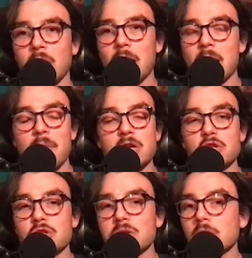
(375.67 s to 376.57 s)
And it may
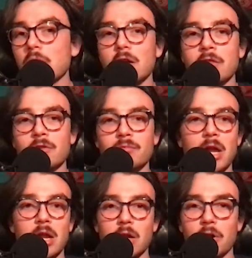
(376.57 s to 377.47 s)
just look like another
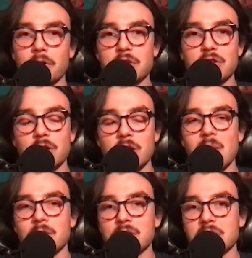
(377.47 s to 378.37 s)
win. You know, it's the third
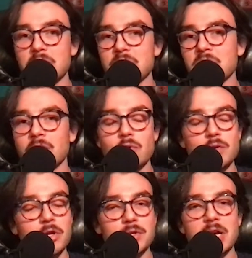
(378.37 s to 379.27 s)
game of the season.
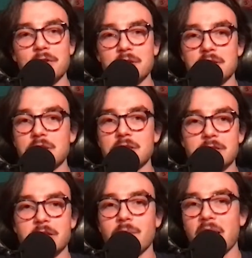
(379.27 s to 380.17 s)
Who knows how the season
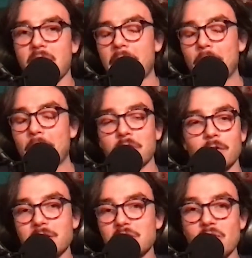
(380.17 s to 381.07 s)
is going to pan out? They're
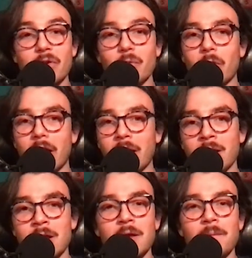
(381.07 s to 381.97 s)
only 2 and 1.
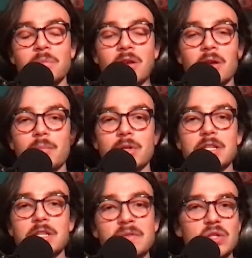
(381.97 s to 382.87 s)
But
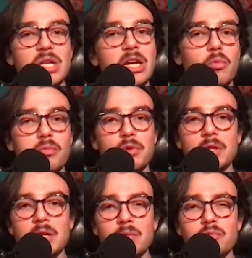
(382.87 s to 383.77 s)
this feels like a
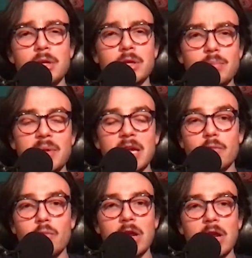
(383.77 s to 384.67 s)
really, really
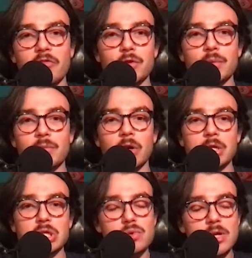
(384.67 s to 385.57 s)
big win for the
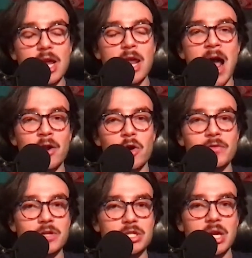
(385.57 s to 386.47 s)
Marlins. You cannot
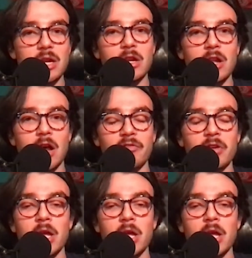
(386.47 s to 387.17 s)
overstate enough